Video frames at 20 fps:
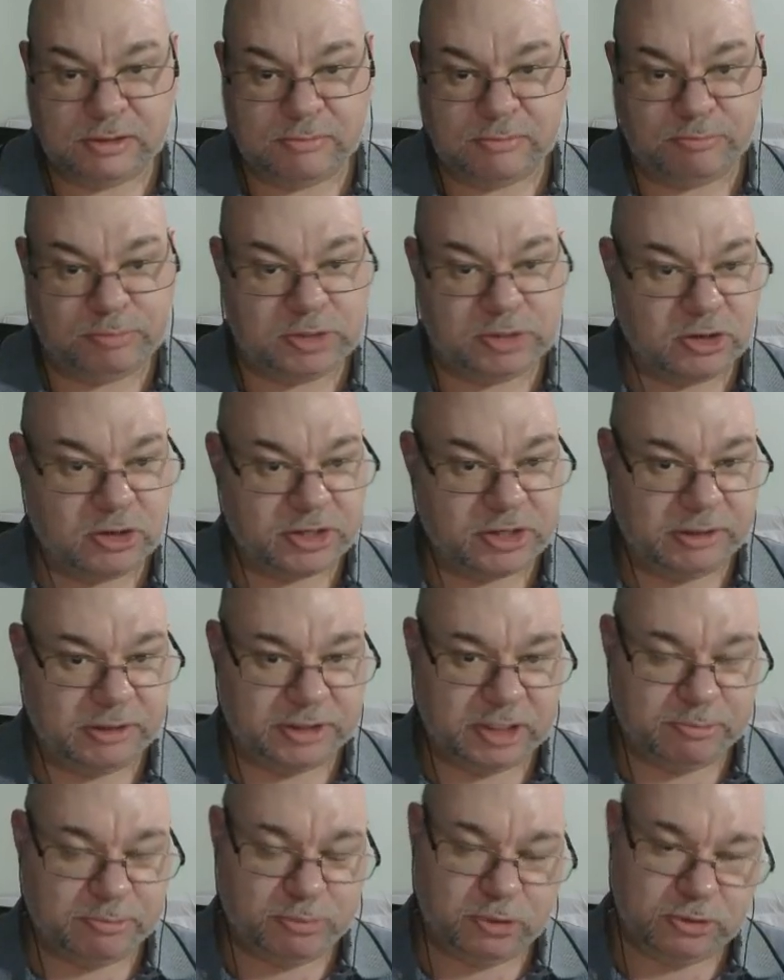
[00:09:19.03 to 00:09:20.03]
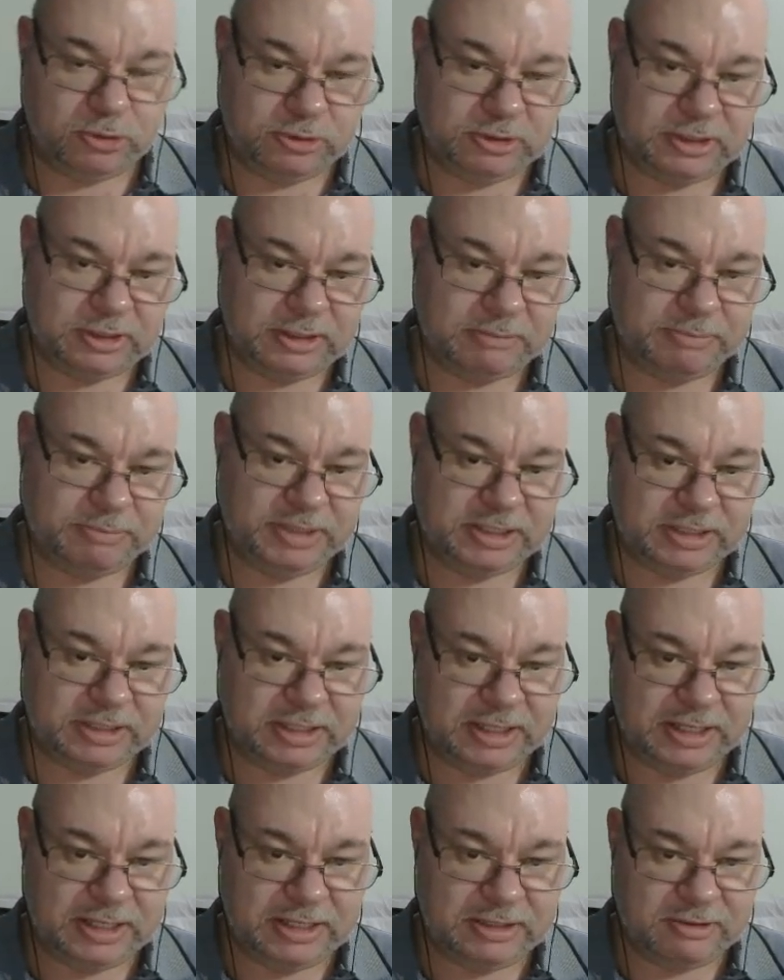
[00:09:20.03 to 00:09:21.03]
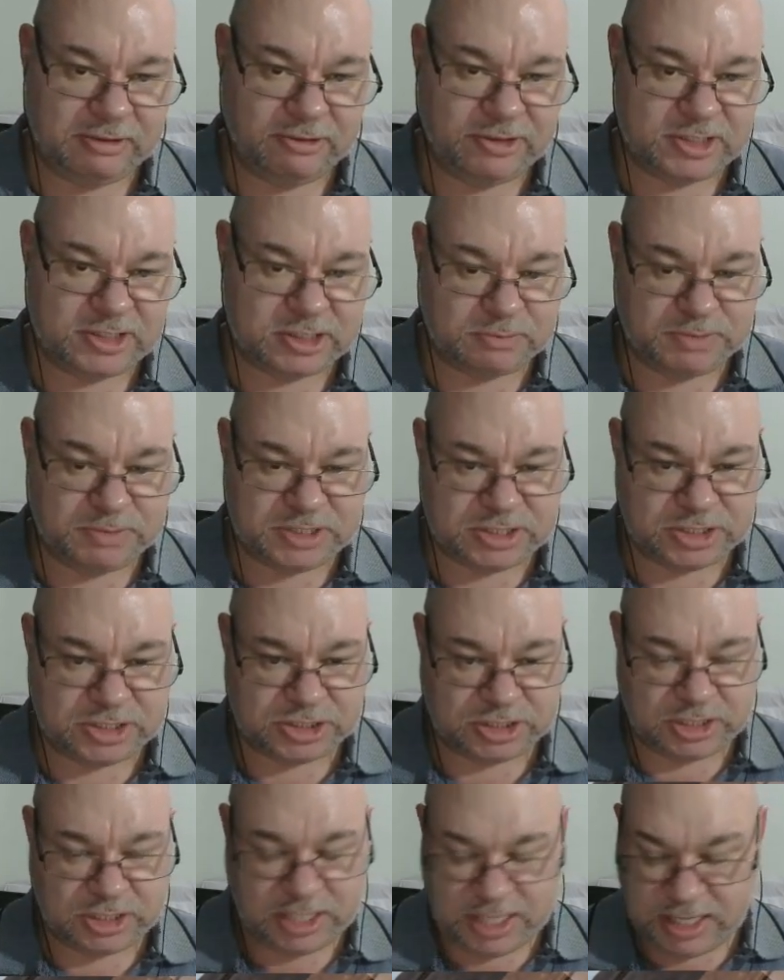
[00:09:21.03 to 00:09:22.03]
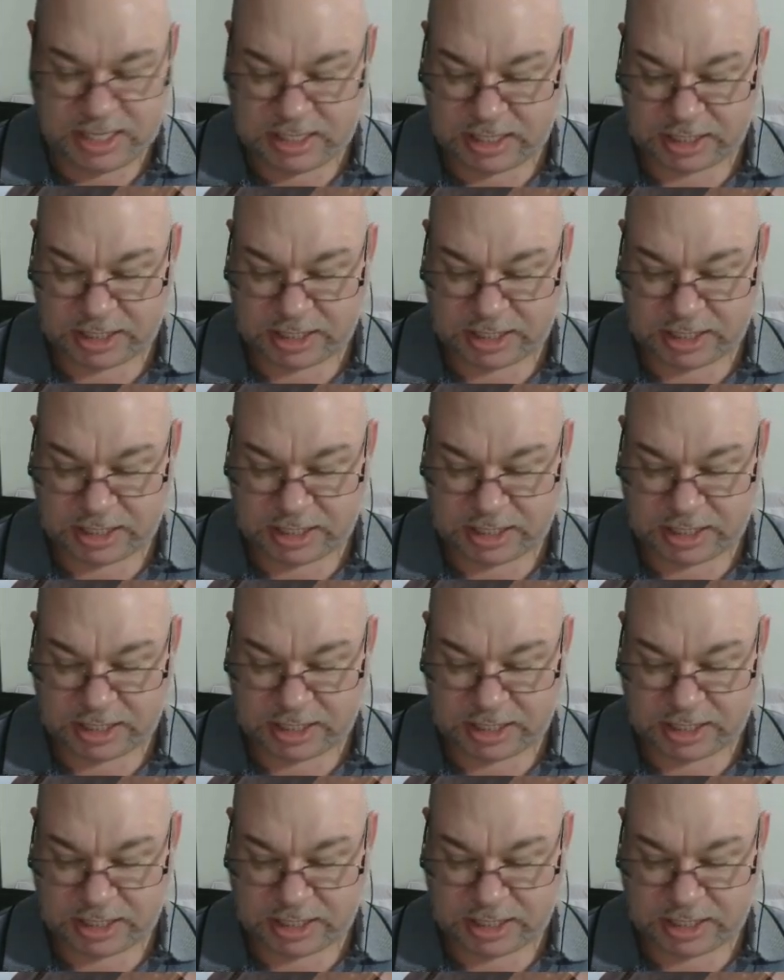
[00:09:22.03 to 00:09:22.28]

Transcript: block. I'm going to put that pillar in this position here.